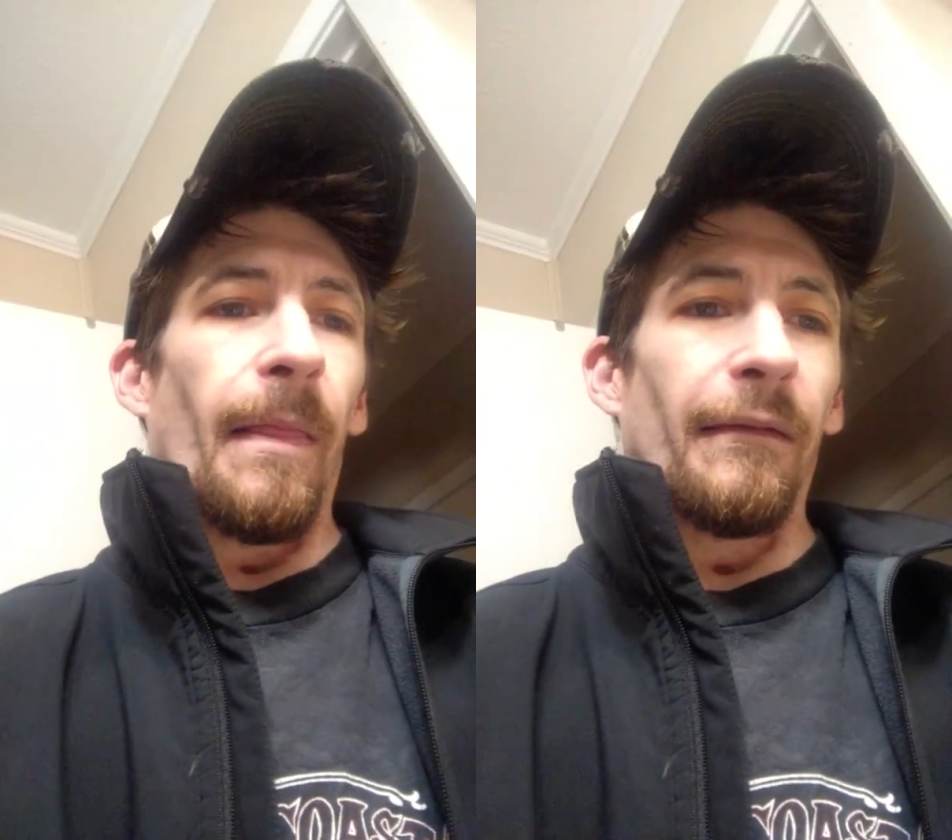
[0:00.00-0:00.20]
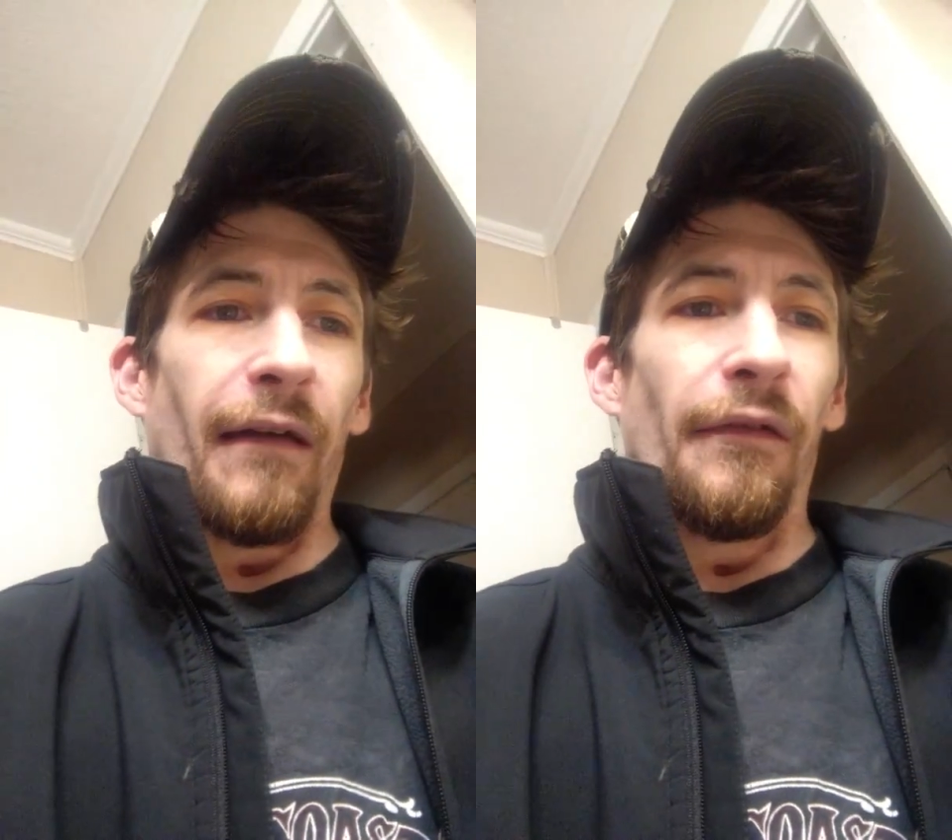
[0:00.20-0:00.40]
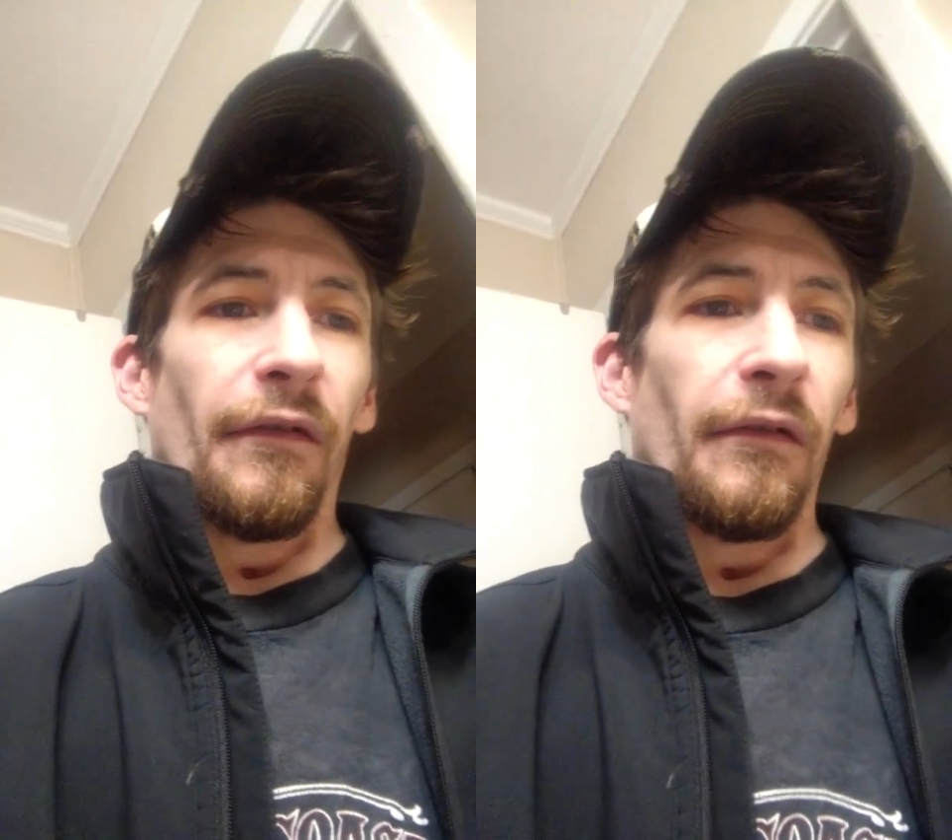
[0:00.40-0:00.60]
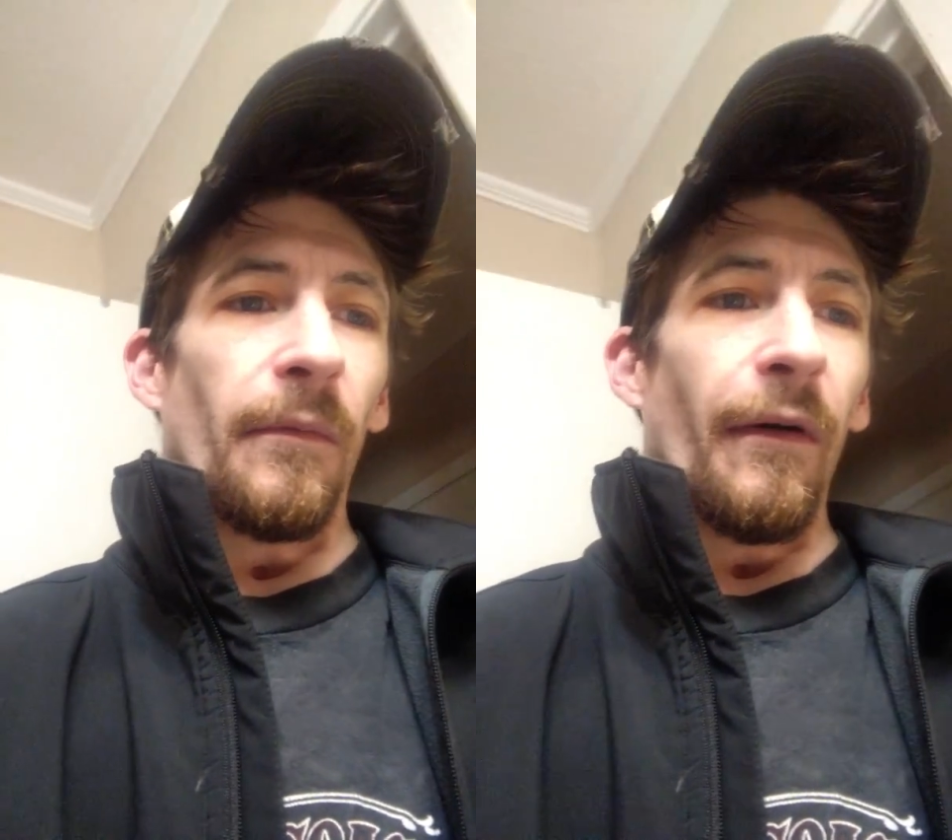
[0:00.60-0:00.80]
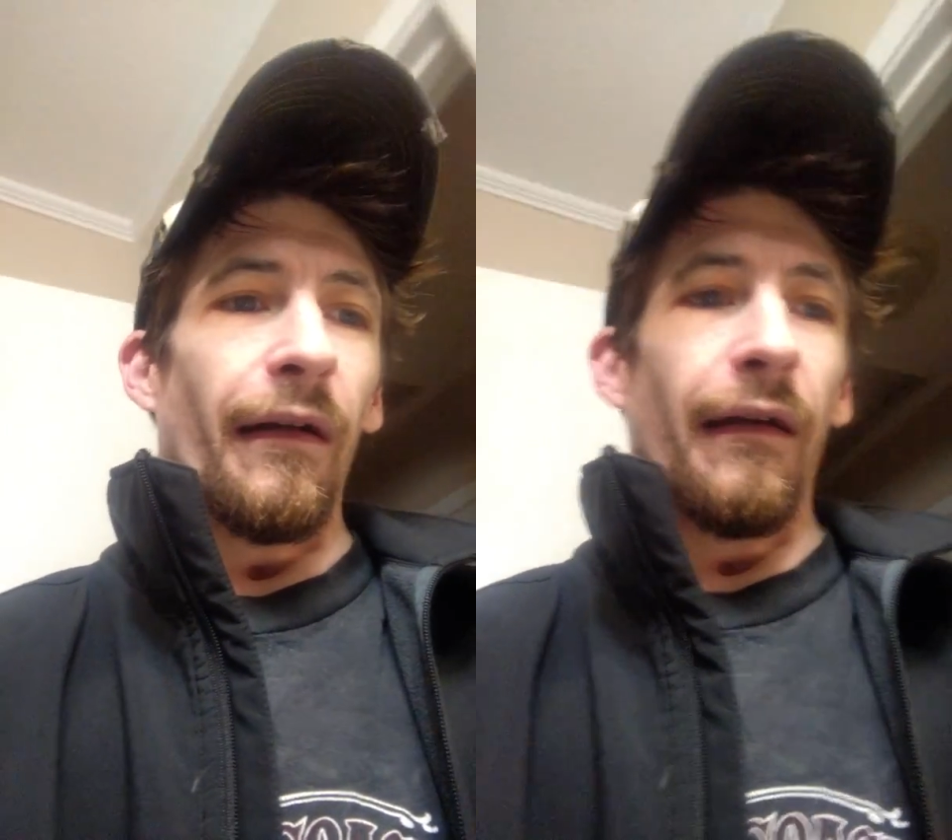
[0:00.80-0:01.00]
Save you a little
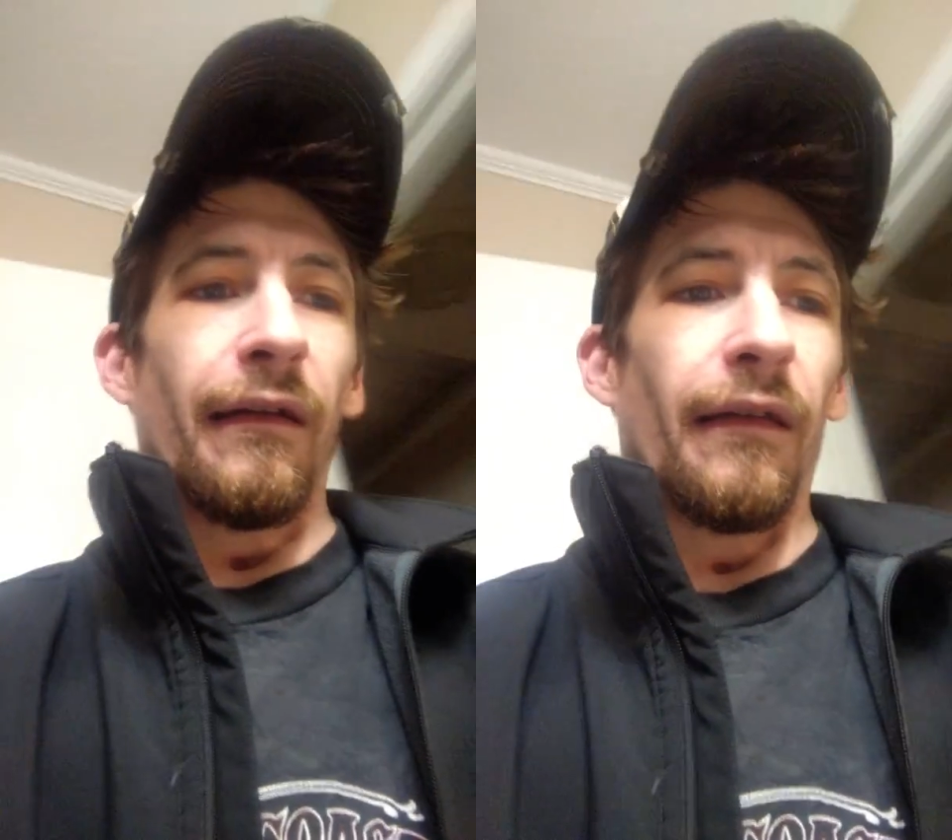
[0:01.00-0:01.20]
money.